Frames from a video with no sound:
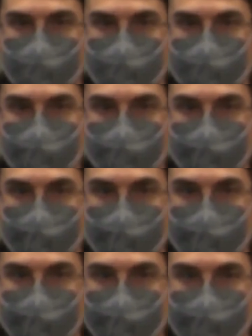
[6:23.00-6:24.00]

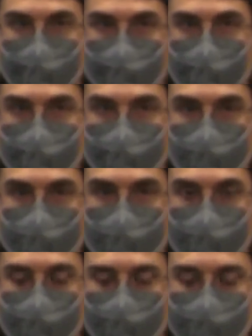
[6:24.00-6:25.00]

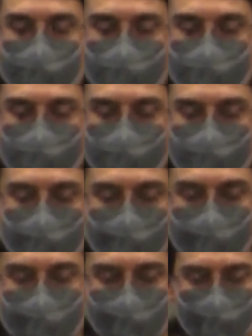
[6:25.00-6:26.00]
(not speaking)